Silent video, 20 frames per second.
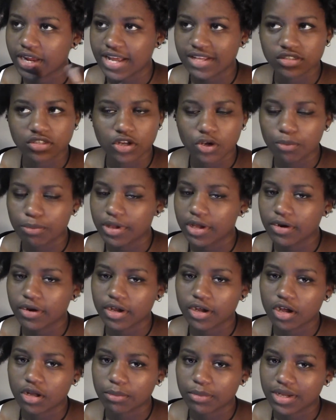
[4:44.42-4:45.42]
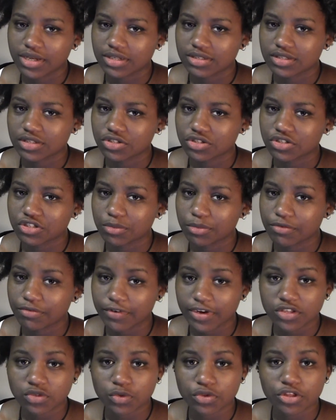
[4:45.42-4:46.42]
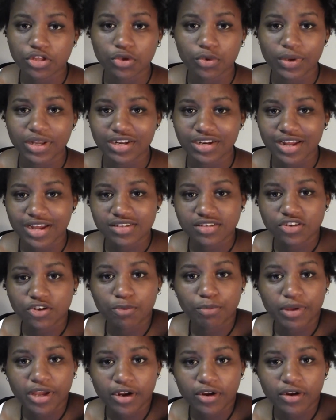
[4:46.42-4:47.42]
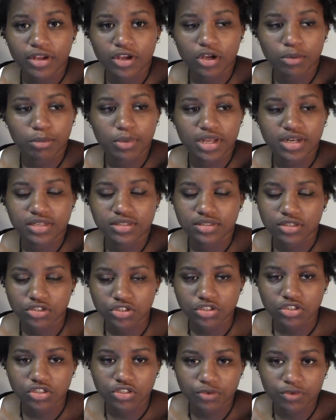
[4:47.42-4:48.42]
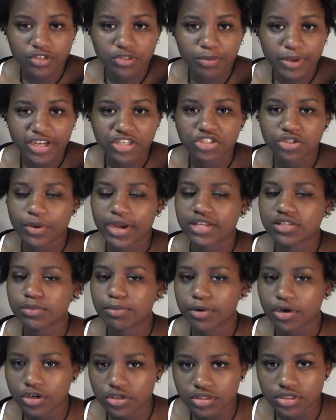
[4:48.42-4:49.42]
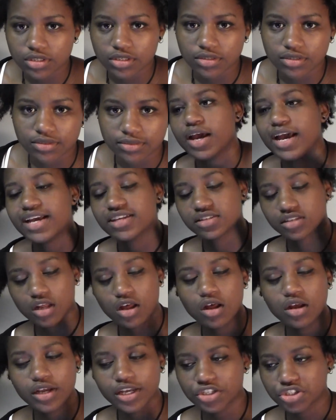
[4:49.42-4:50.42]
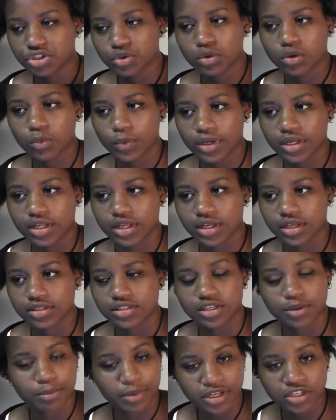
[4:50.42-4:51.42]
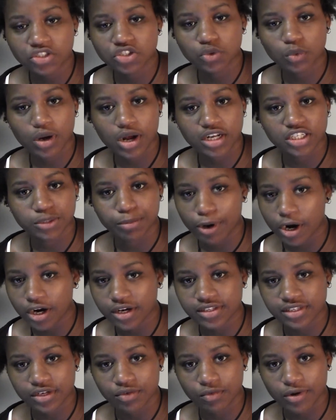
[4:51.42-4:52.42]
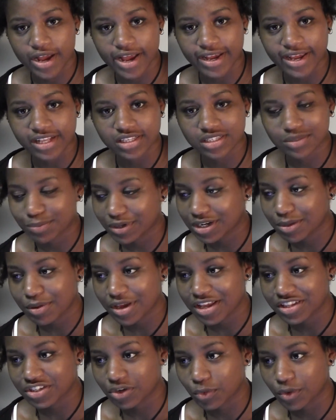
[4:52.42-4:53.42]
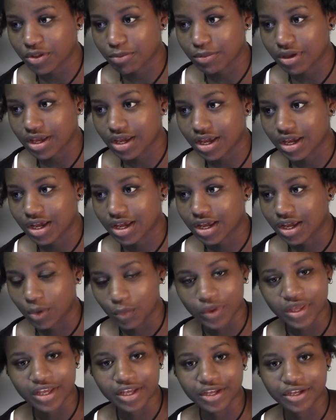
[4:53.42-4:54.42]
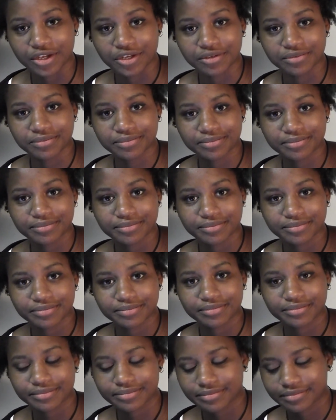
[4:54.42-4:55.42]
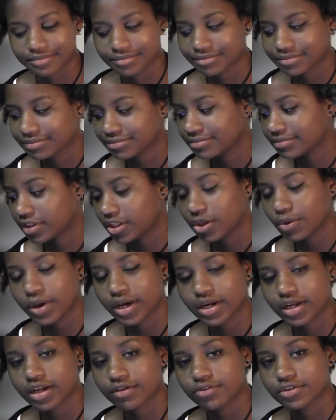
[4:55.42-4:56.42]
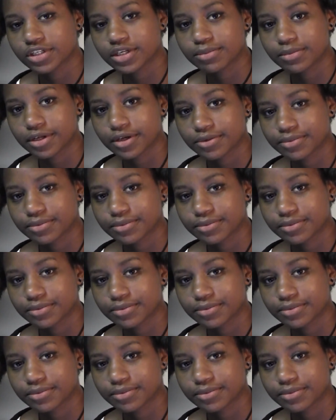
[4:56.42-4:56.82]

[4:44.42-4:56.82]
in has no bearing on my decision to be friends with you, and it has no bearing on my decision to respect you as a person. As long as you are willing to binge watch Parks and Rec and split a pizza with me, we good. You got a cover tip